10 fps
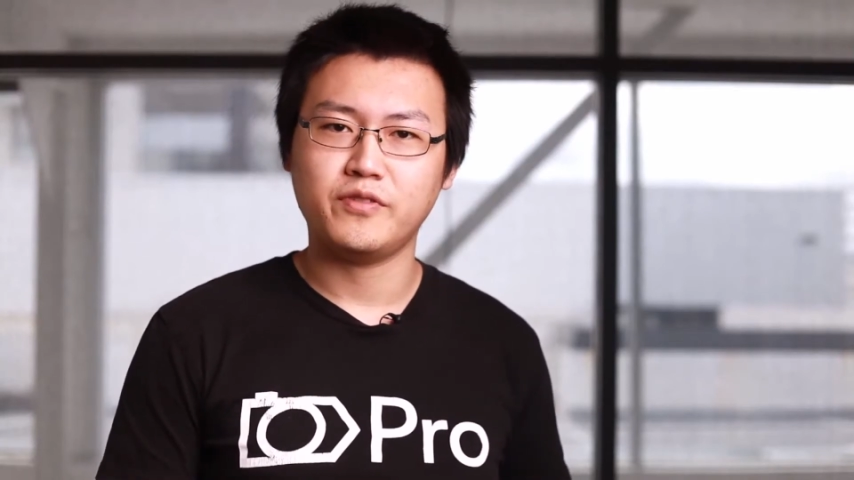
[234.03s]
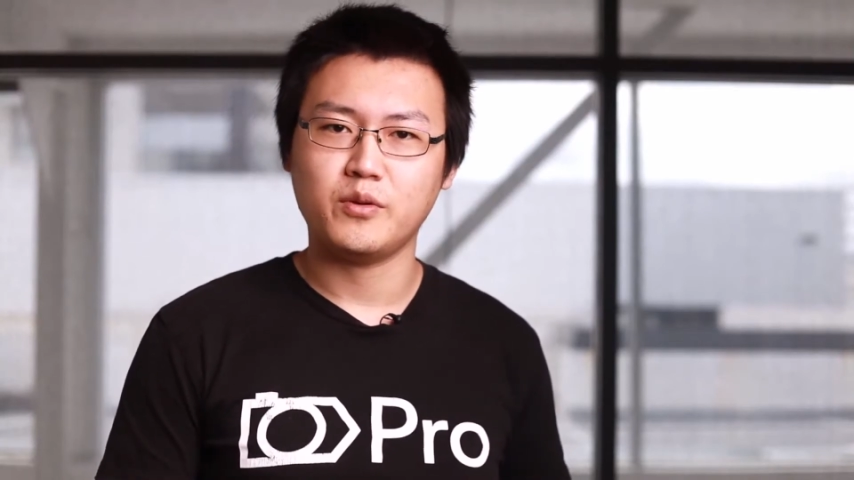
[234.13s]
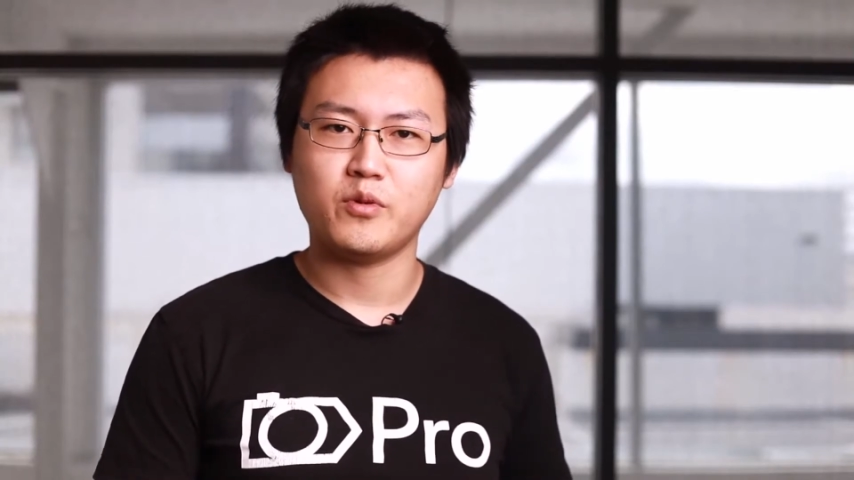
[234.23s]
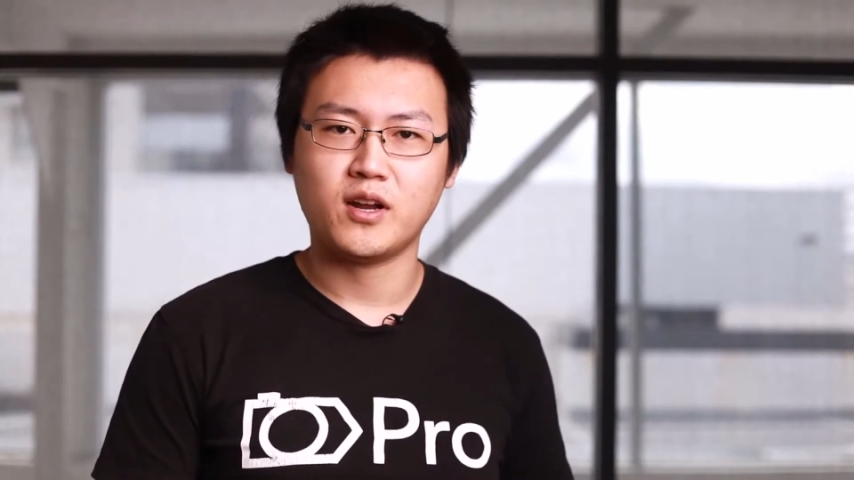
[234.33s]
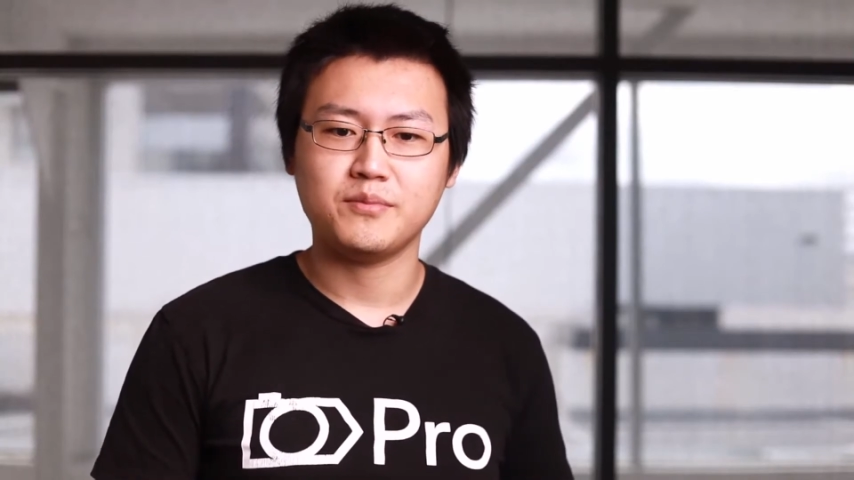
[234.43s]

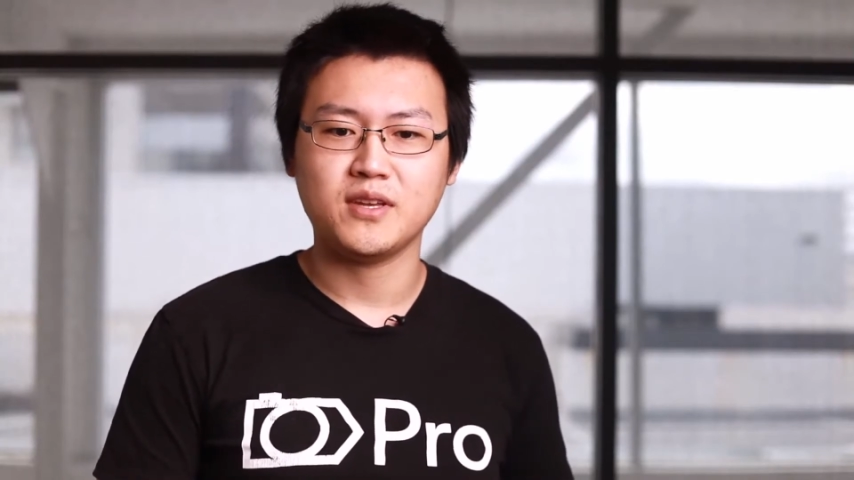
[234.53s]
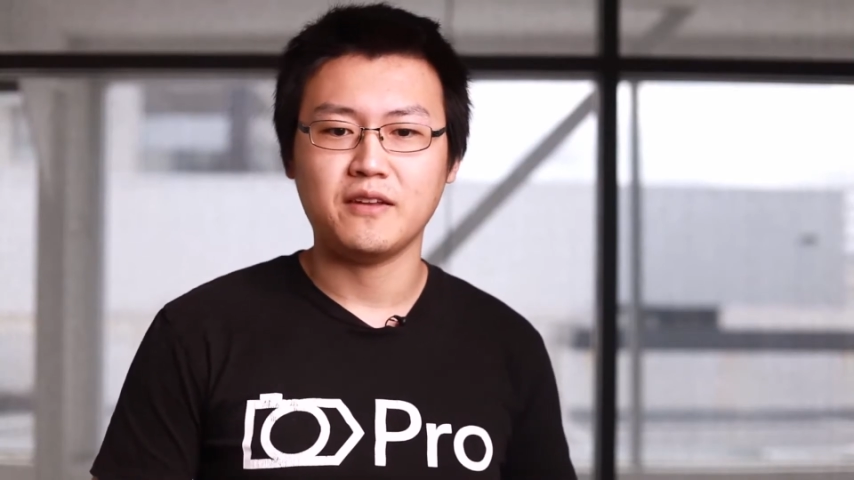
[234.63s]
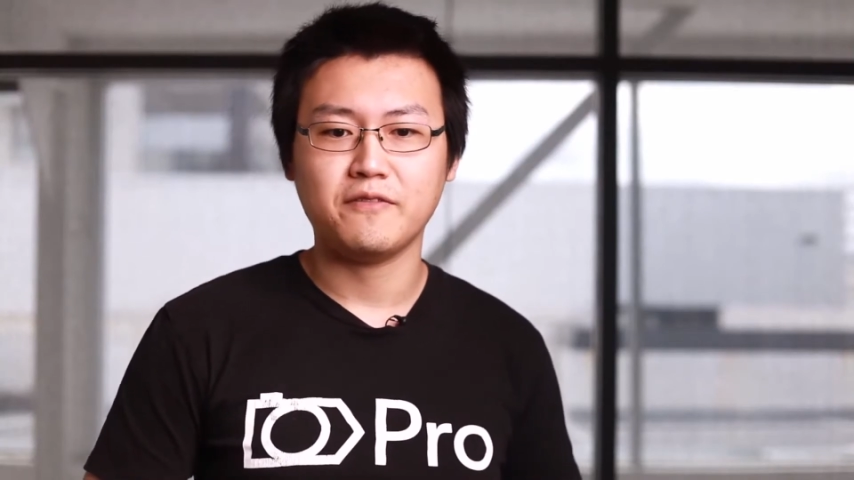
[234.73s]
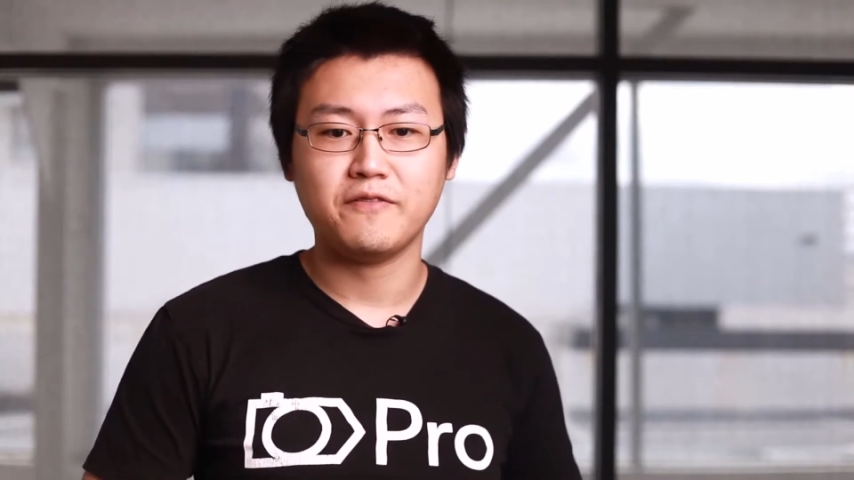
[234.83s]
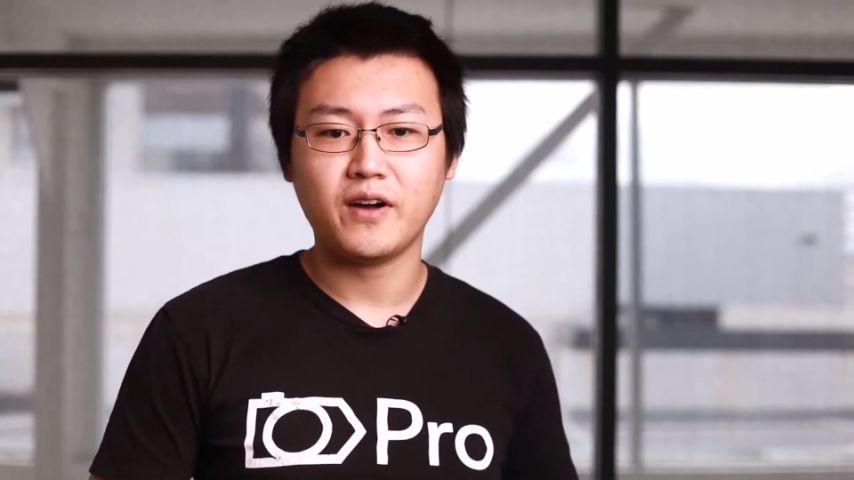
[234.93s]
firmware update
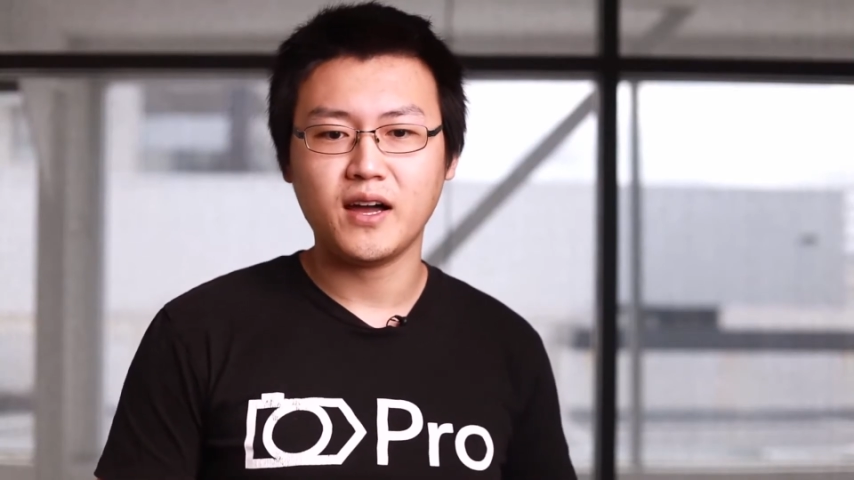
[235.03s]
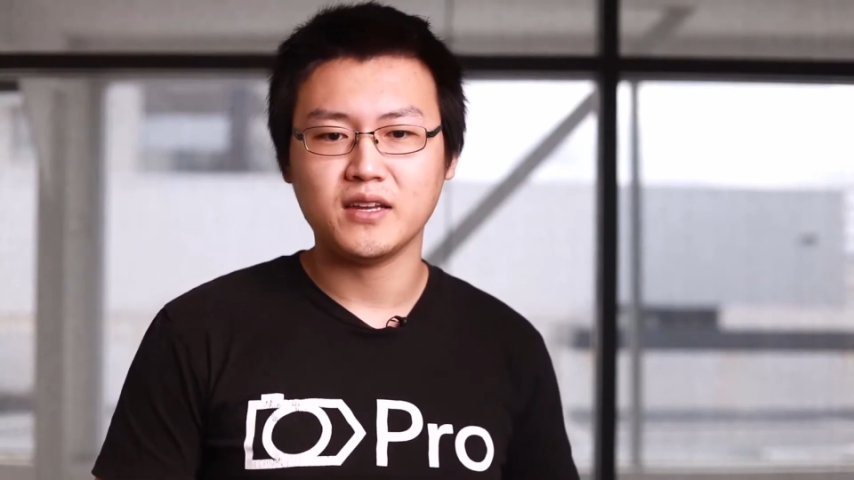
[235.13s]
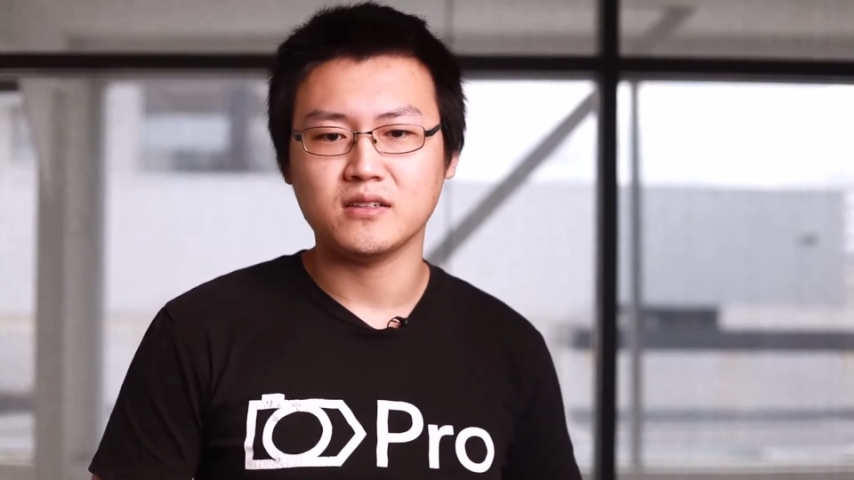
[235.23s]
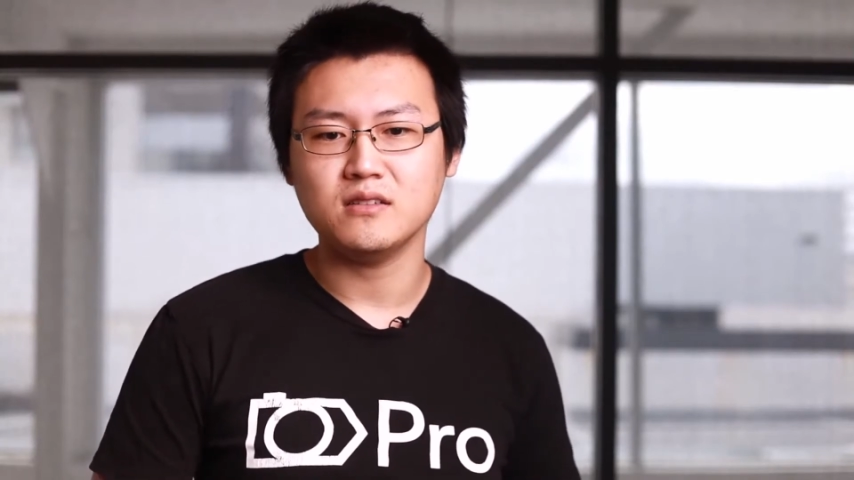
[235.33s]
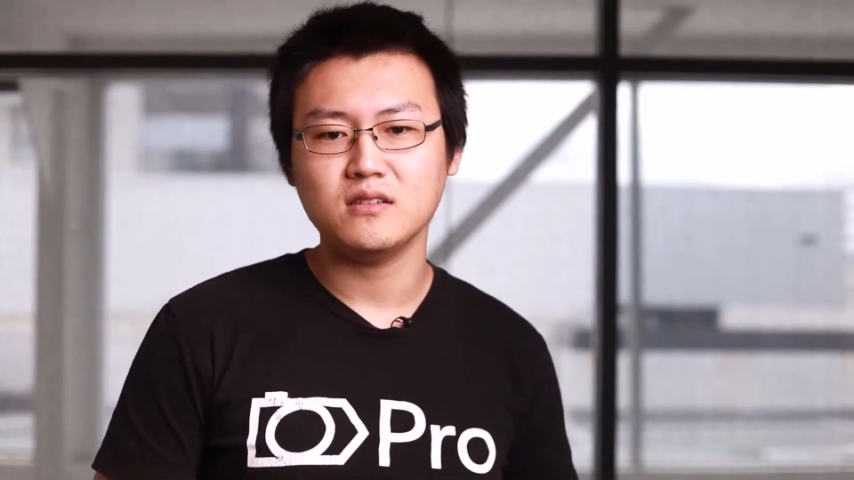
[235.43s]

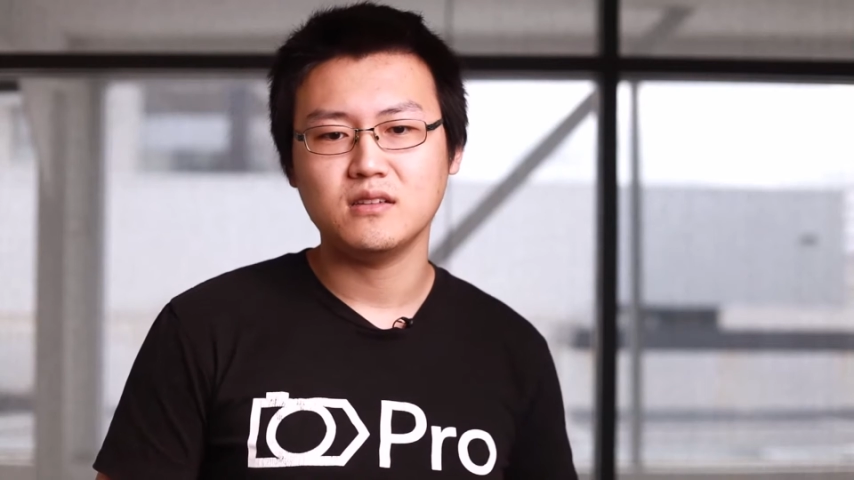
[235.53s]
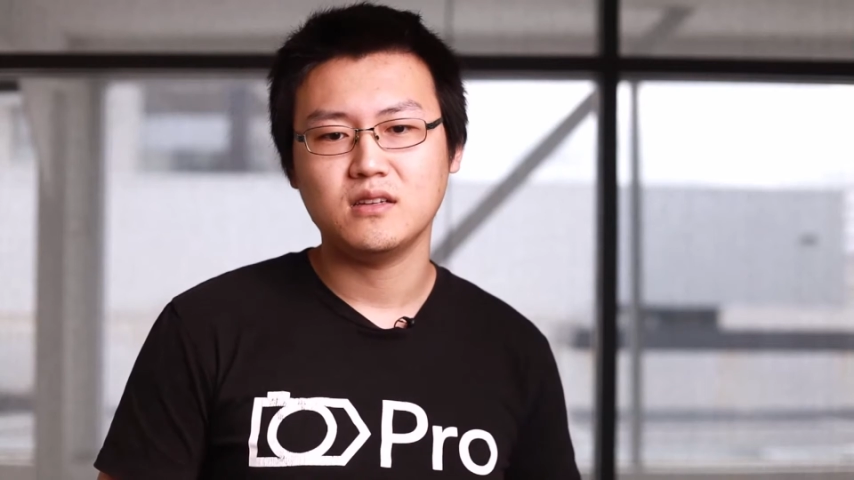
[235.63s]
file,